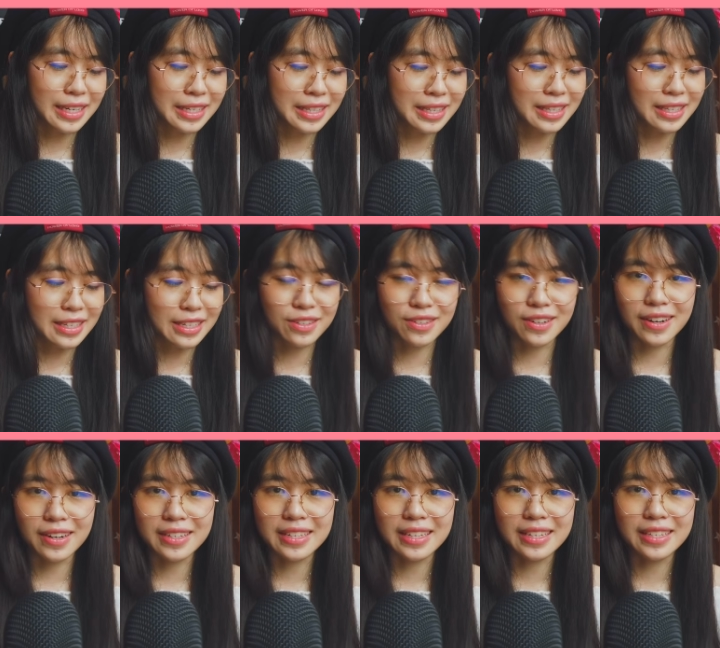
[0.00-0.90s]
and the
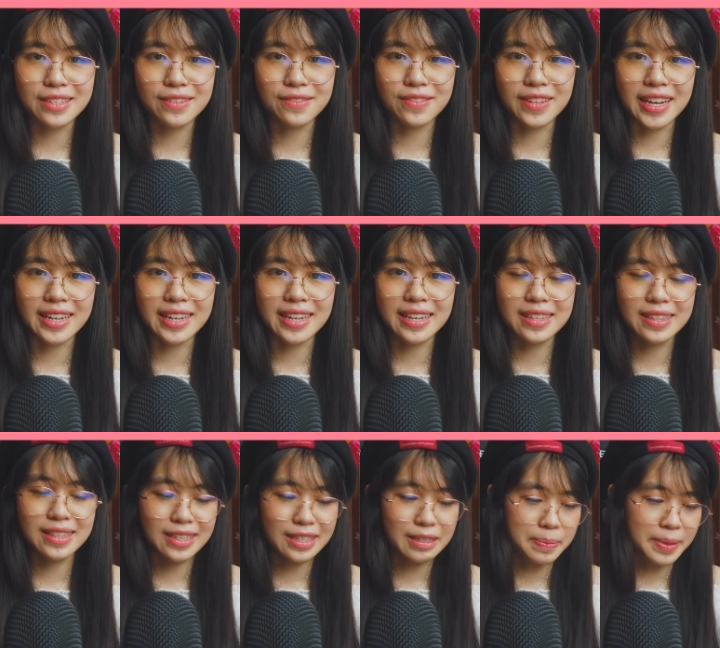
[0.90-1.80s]
strong sense of lighting
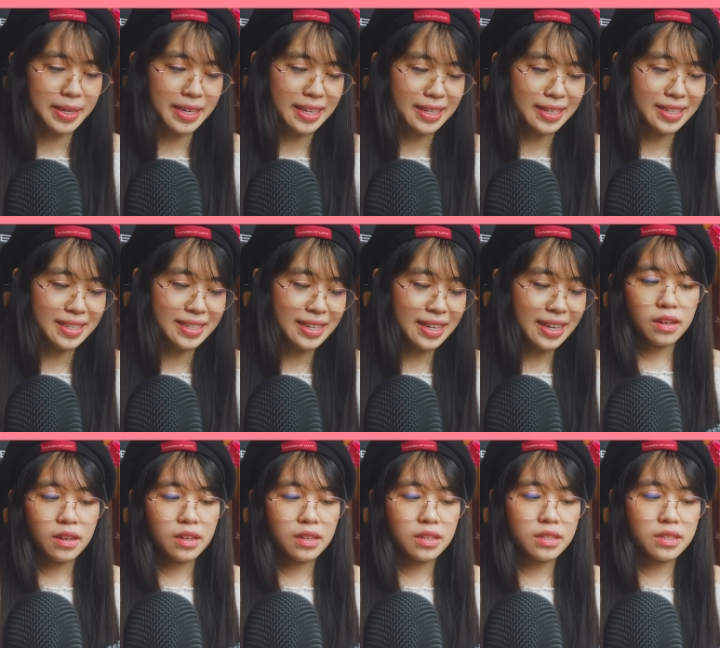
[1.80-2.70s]
in this piece.
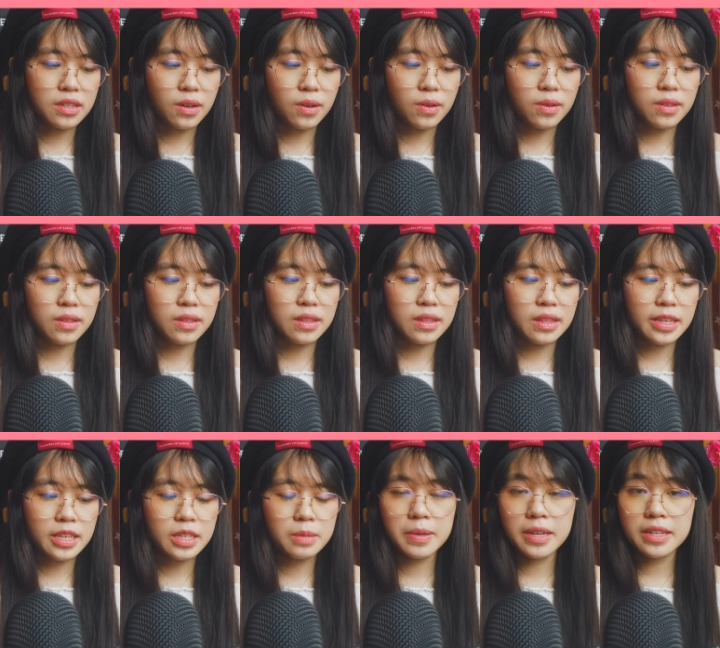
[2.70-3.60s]
So
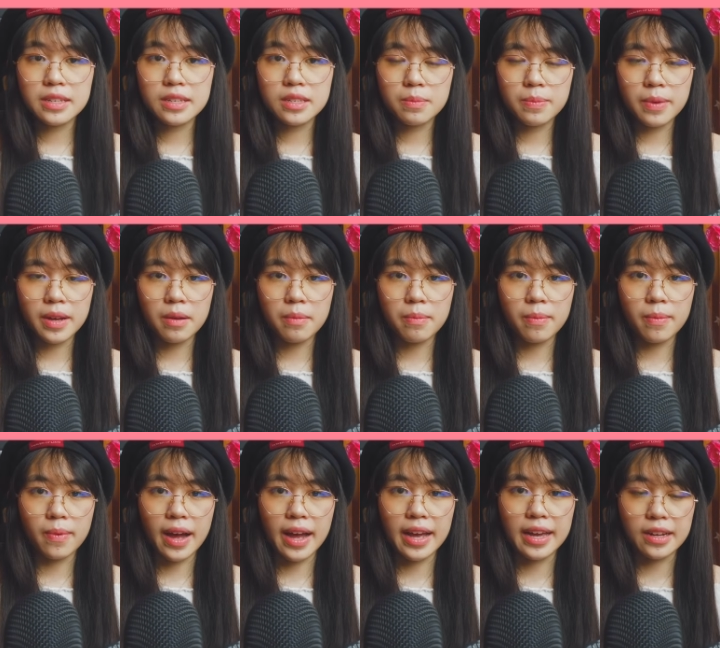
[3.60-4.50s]
this piece is about
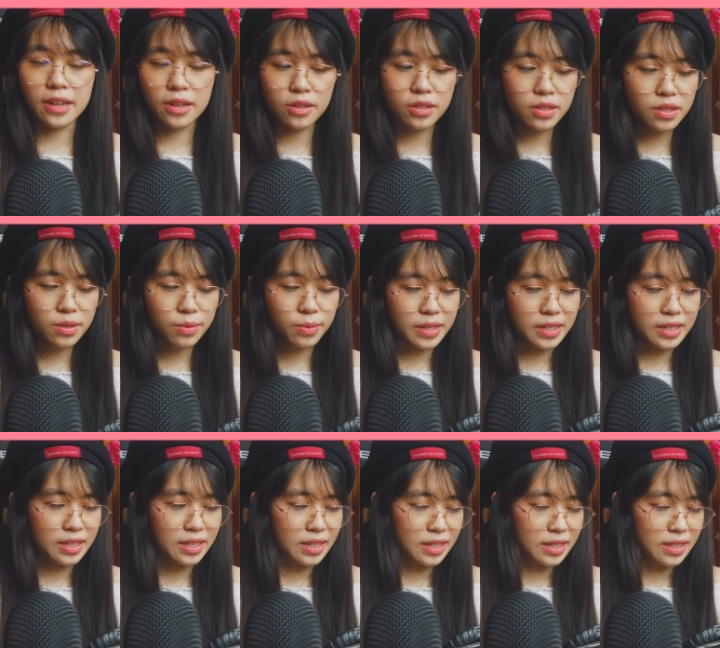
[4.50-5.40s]
my culture,
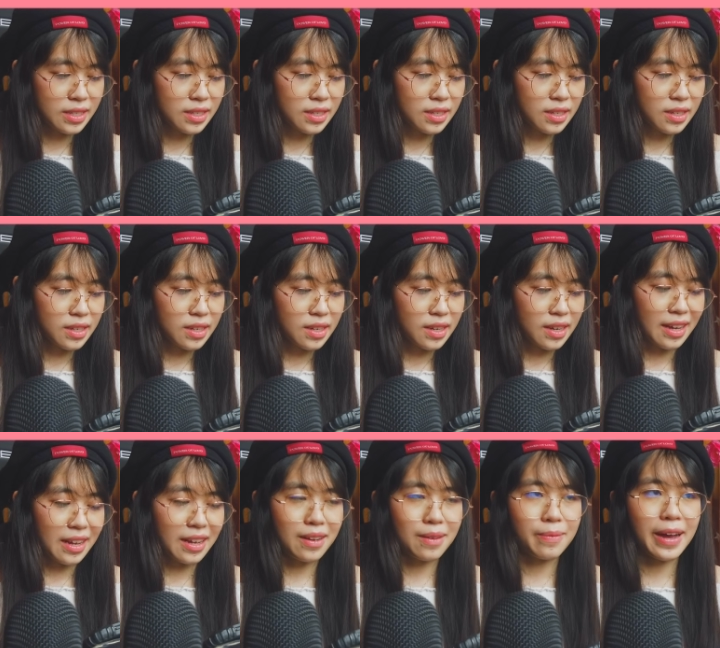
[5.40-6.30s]
which is
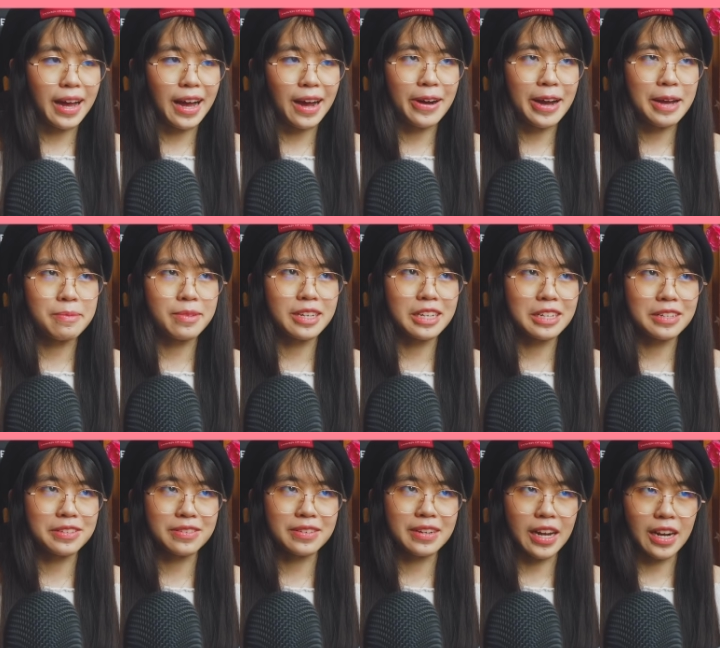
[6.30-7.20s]
how I'm an
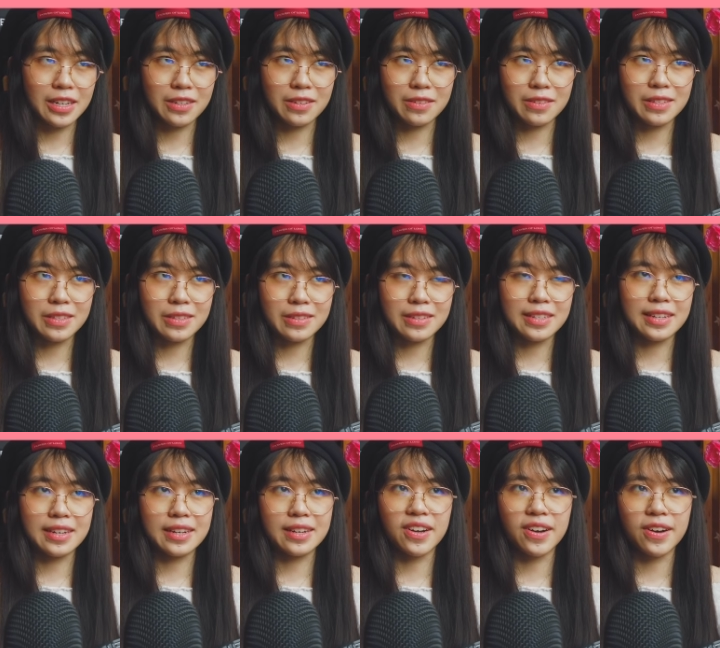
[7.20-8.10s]
international
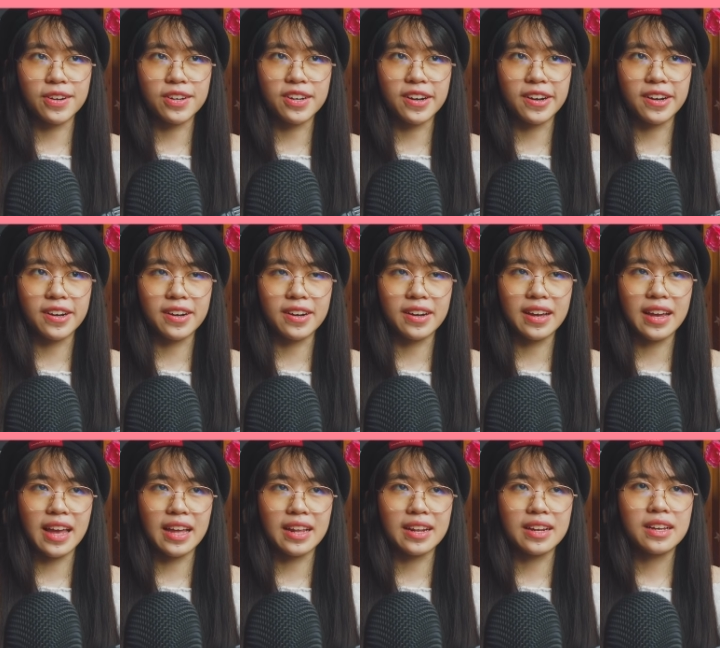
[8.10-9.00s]
student in Hong Kong,
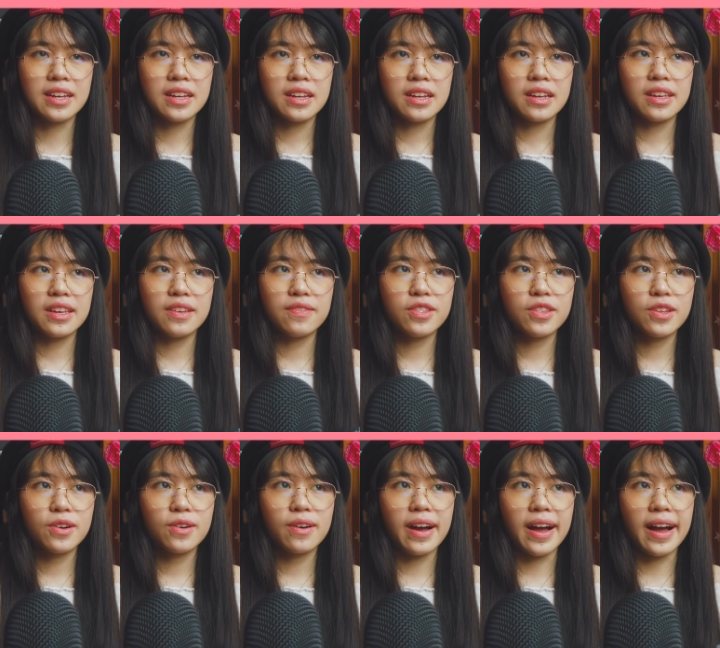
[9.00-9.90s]
and even
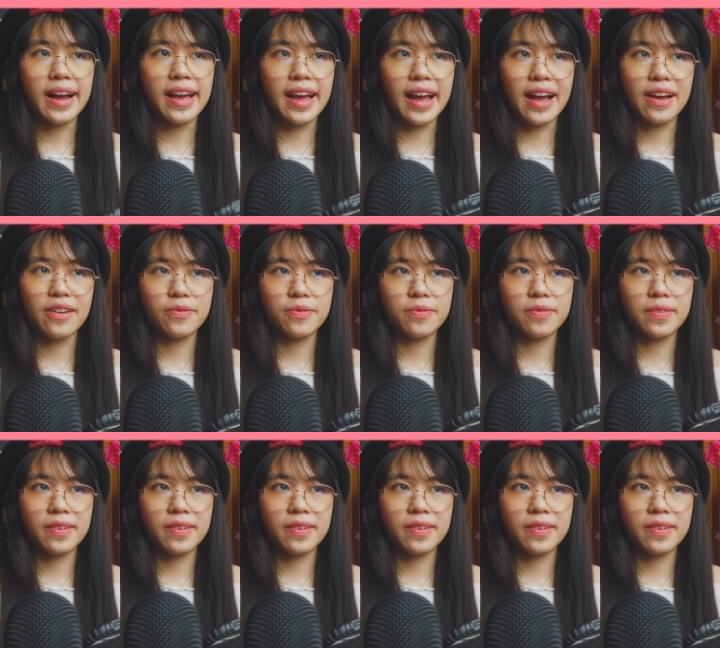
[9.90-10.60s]
though I